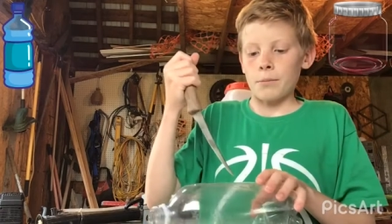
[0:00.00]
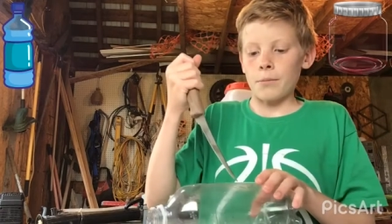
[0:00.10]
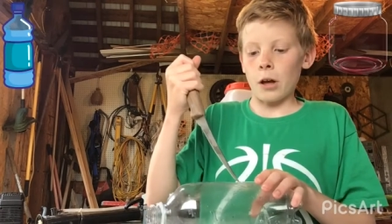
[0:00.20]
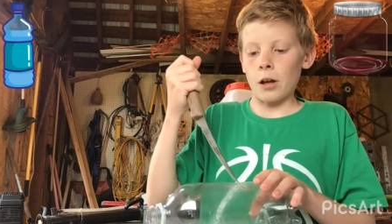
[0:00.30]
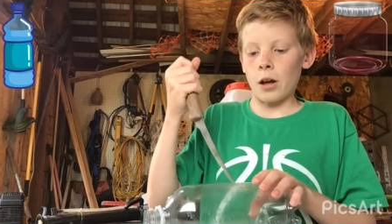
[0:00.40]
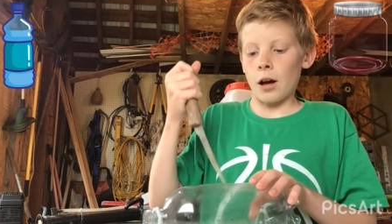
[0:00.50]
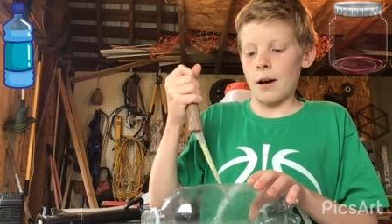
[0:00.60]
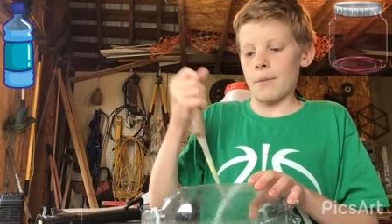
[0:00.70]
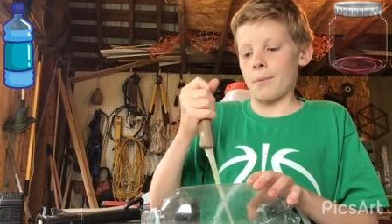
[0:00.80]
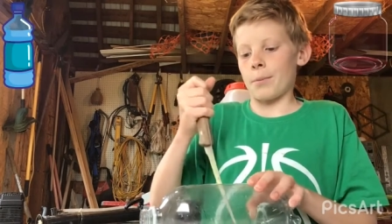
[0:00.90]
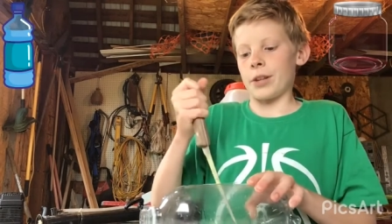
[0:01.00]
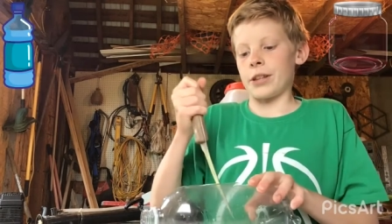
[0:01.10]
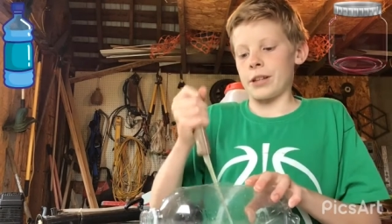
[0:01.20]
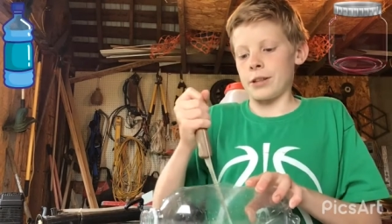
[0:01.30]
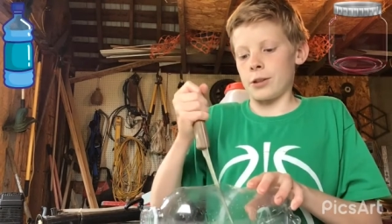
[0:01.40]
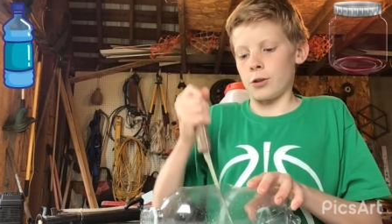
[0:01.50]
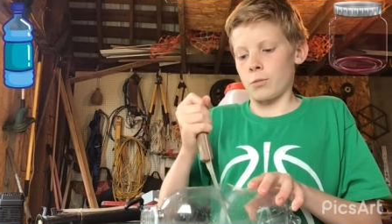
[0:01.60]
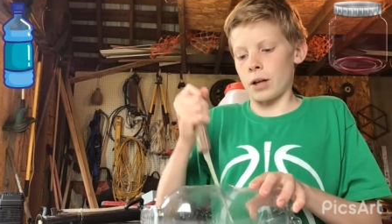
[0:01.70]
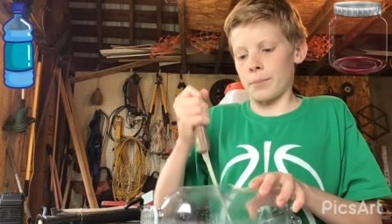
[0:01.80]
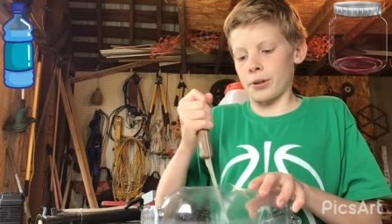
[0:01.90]
Um, but then you want a
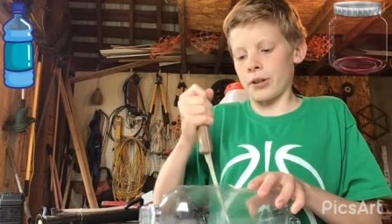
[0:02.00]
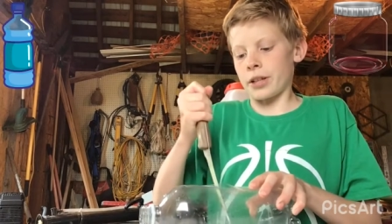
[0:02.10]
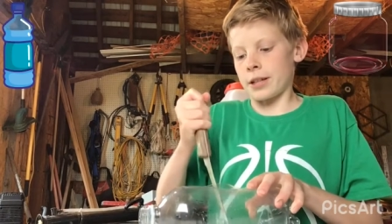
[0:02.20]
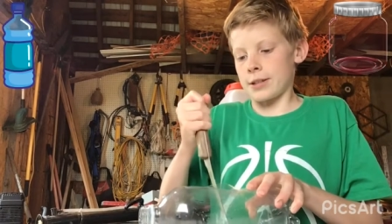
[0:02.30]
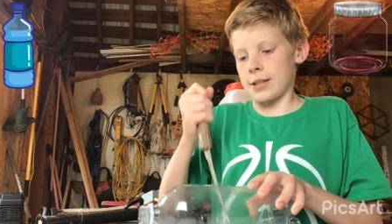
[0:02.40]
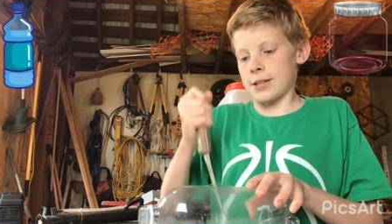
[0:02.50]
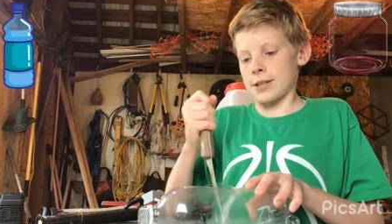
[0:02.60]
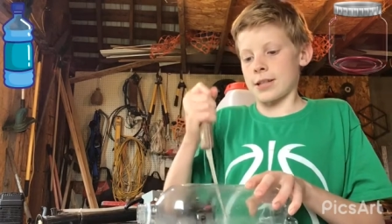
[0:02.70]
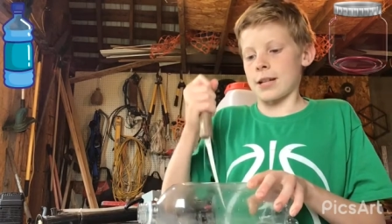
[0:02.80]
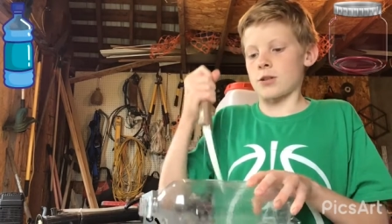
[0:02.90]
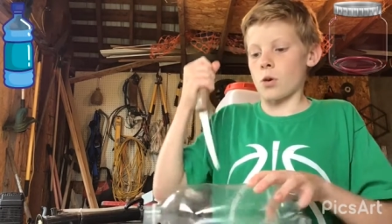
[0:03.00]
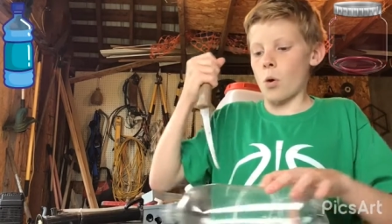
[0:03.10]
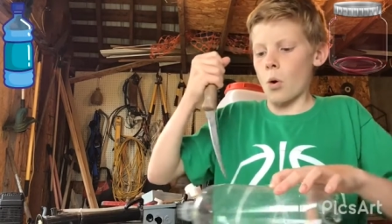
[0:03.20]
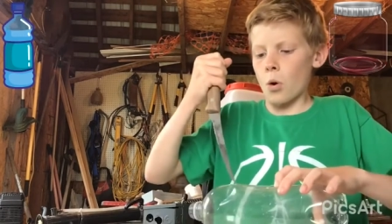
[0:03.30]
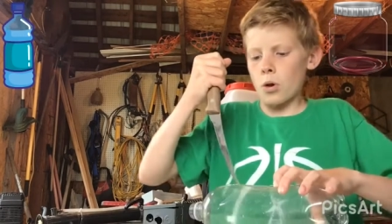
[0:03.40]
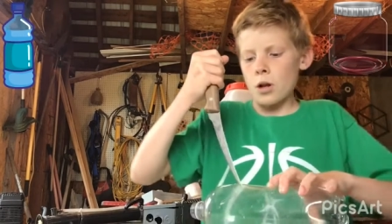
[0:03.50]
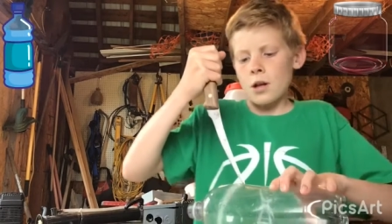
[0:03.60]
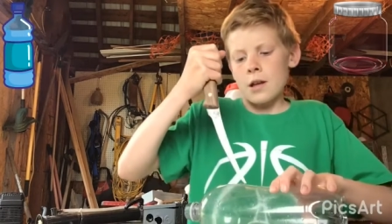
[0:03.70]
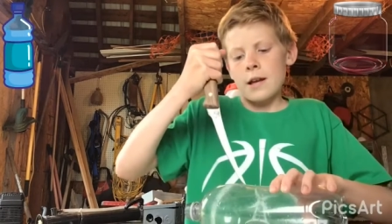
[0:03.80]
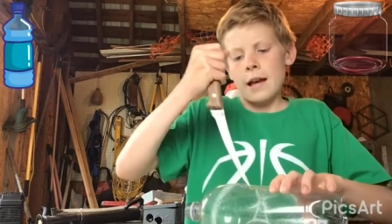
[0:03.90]
pretty decent sized hole
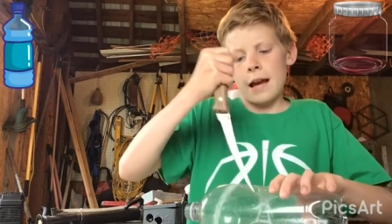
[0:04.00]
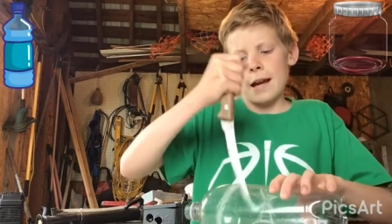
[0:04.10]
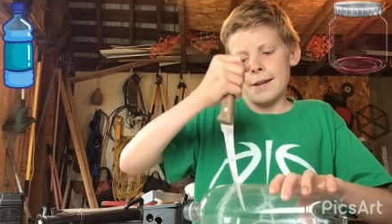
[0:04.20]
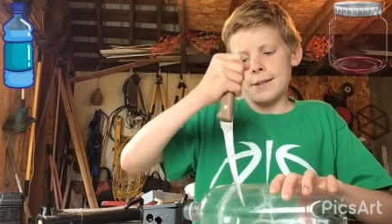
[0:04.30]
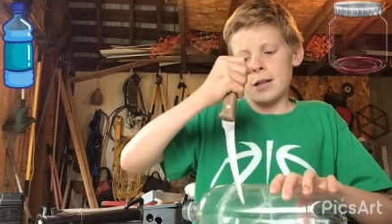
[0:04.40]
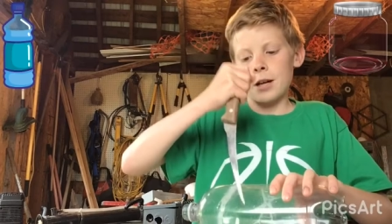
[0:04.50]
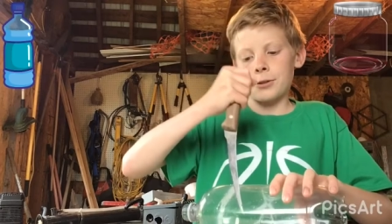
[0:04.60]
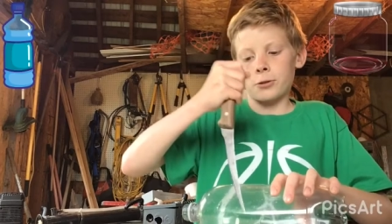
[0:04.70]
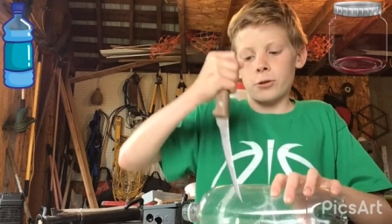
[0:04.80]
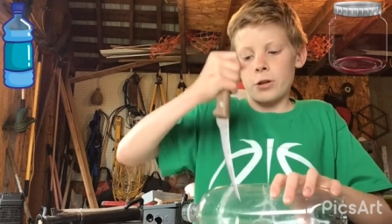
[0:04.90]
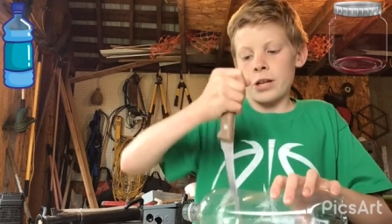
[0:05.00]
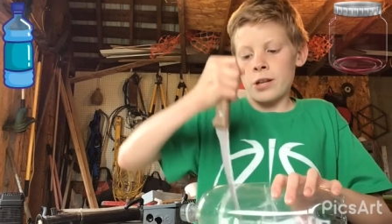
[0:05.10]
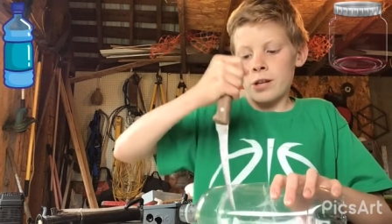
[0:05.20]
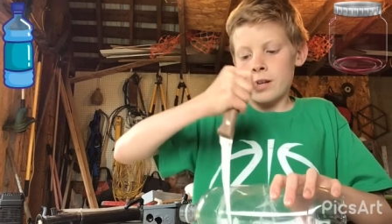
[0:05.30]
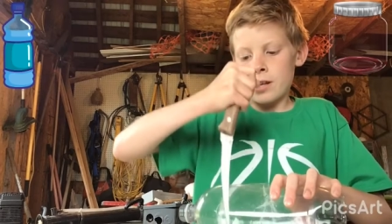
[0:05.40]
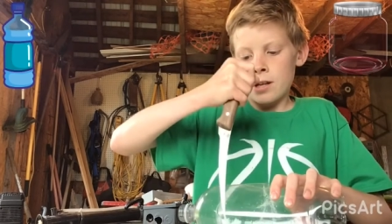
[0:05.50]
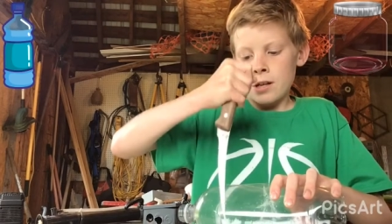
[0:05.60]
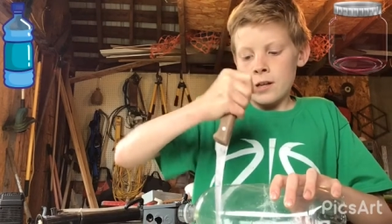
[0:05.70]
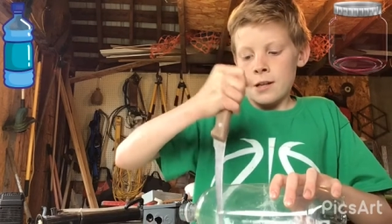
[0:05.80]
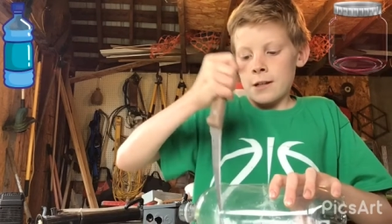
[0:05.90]
and cut through it.
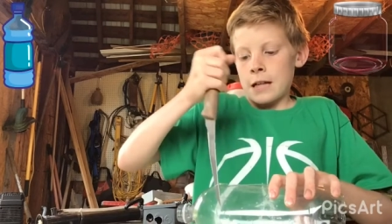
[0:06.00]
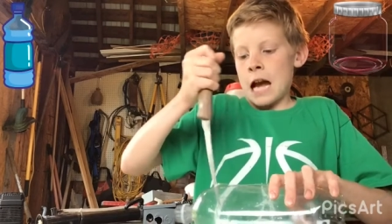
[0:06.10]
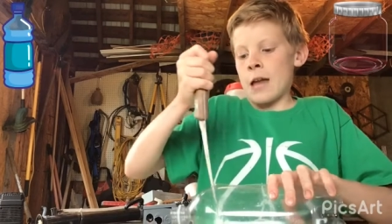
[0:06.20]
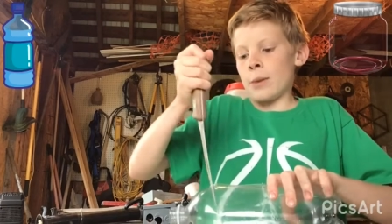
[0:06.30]
And then